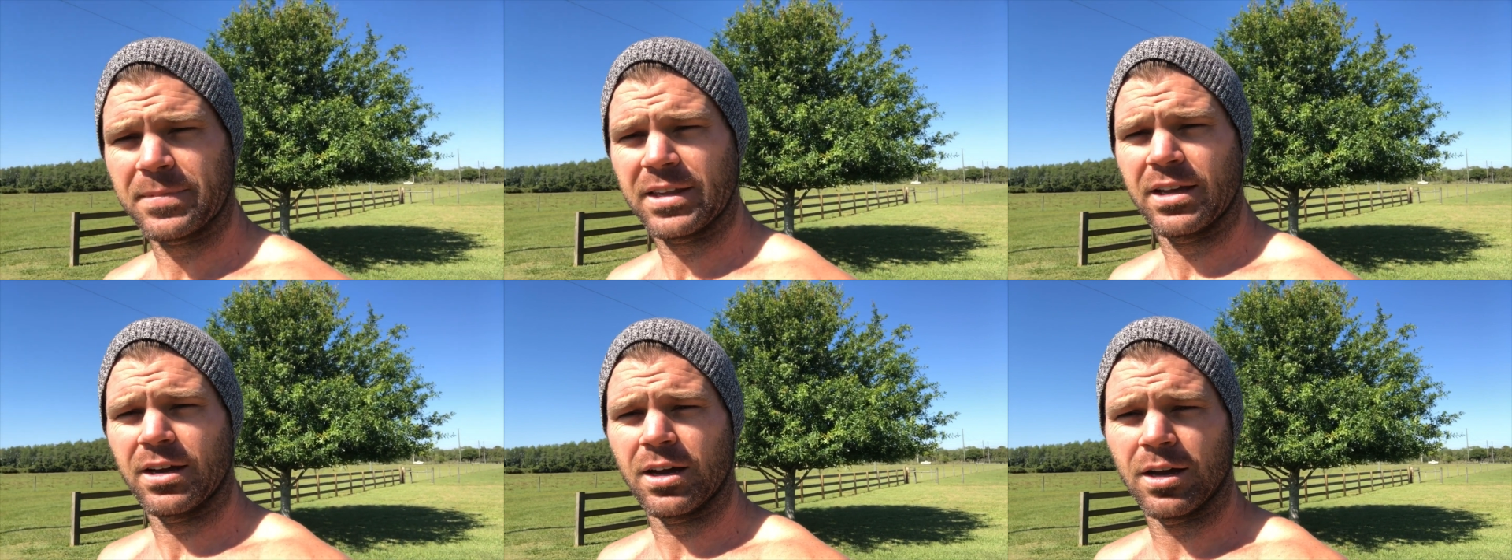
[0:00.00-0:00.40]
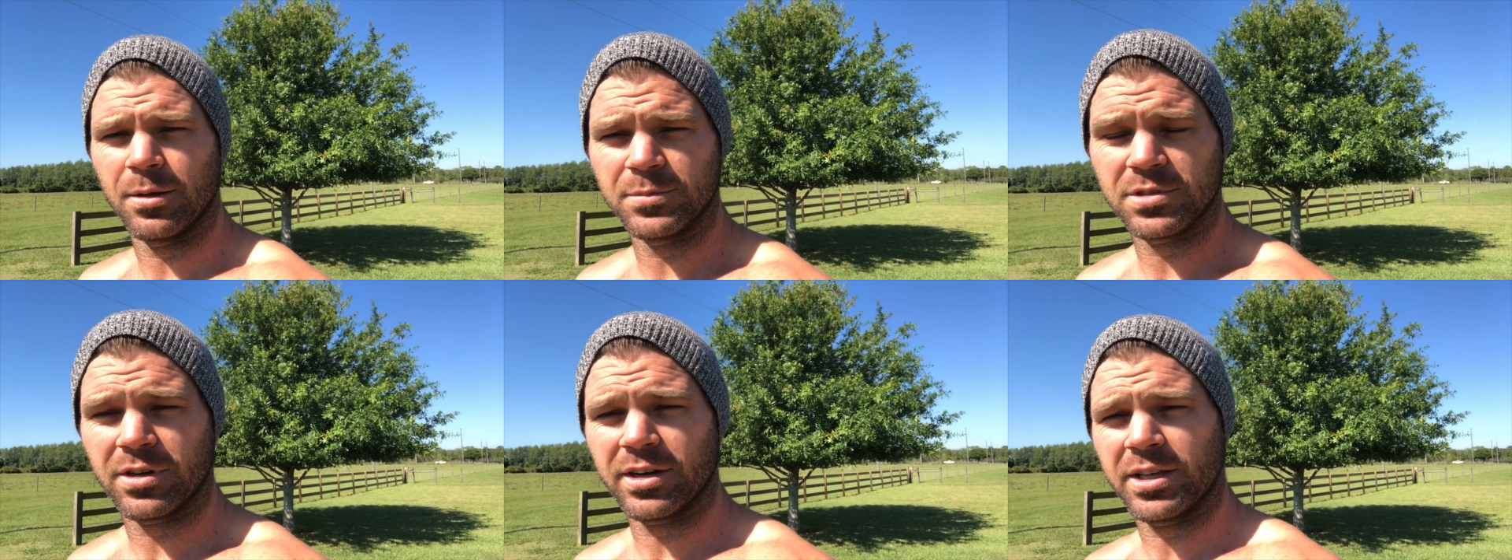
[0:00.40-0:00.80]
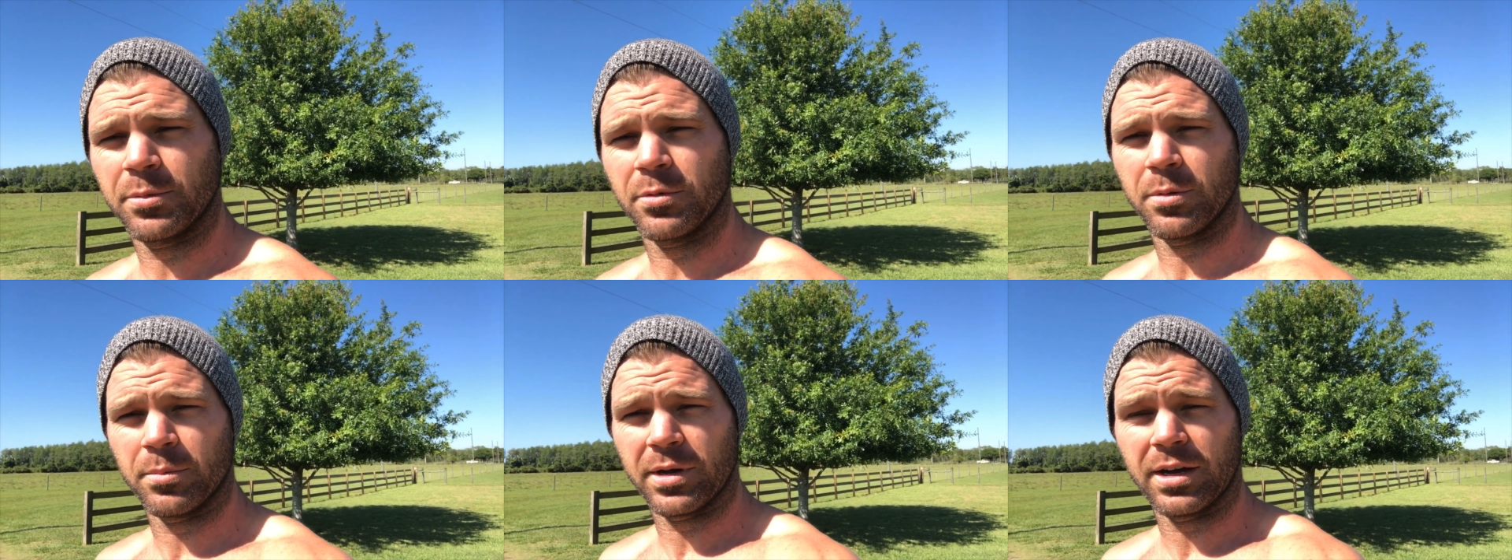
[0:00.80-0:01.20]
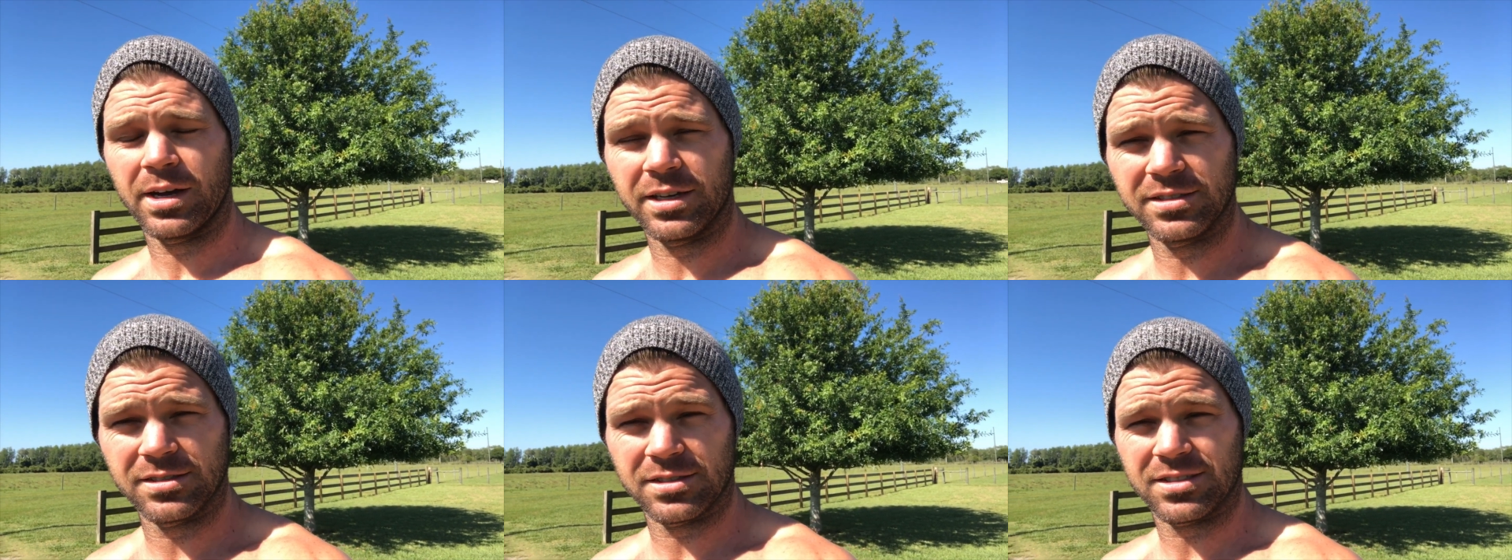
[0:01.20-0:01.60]
Sorry I keep rubbing my
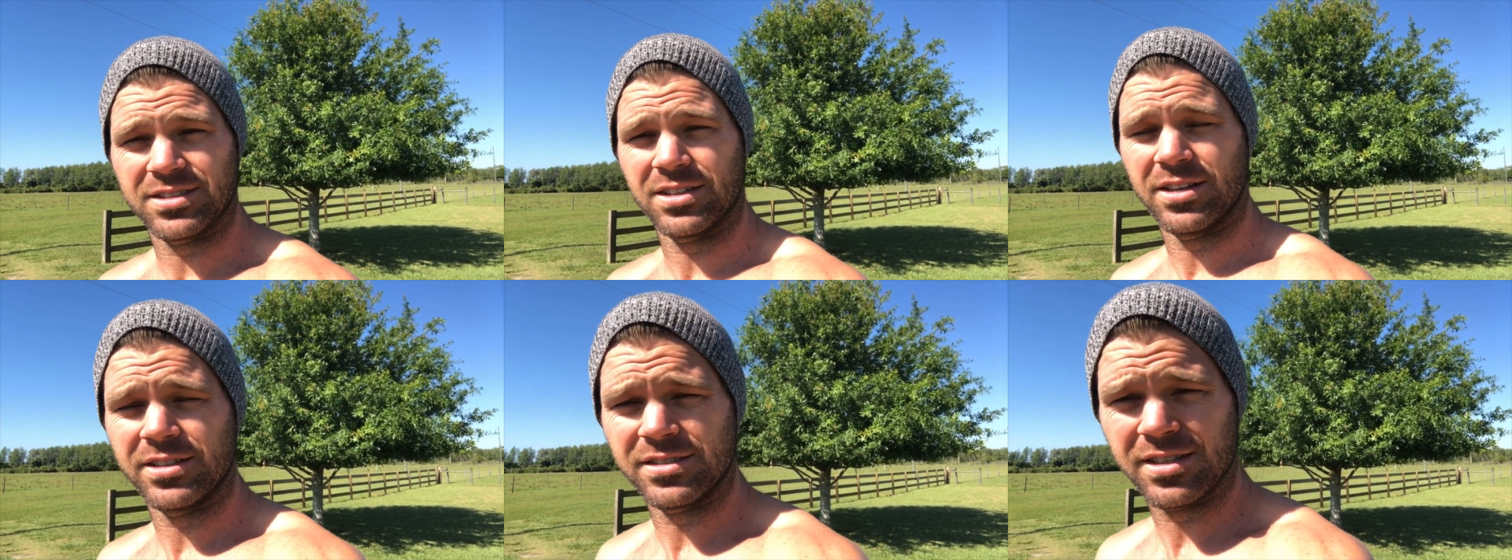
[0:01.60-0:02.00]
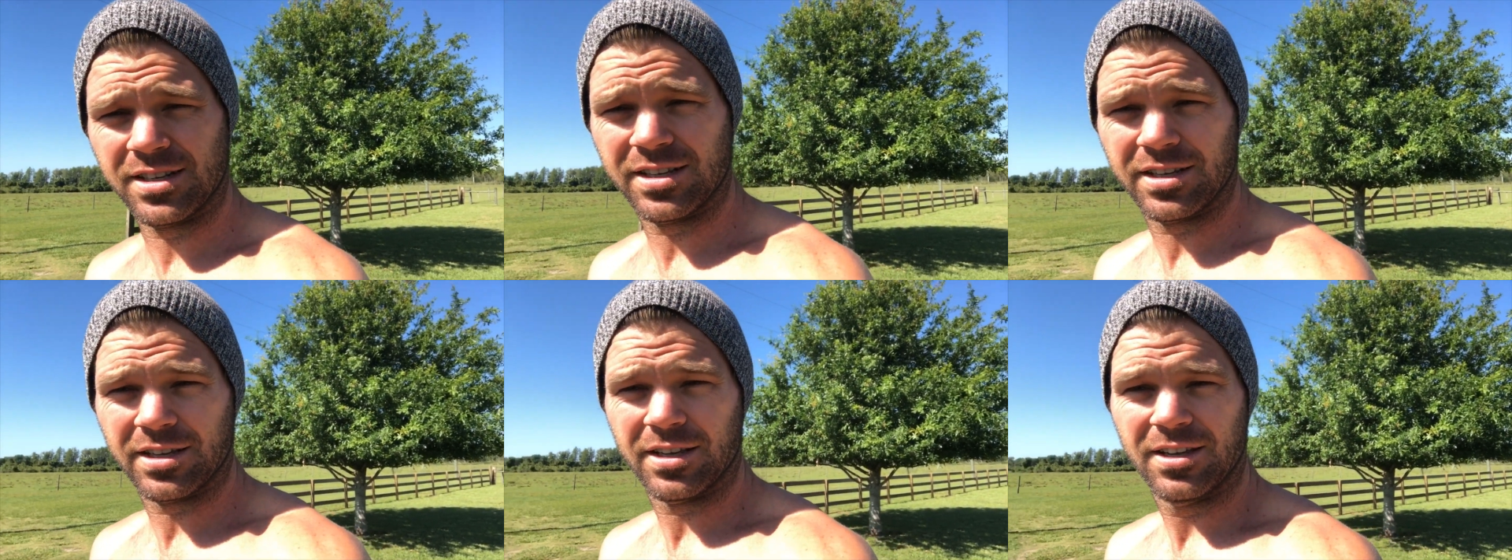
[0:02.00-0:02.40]
eyes, the sun is in it.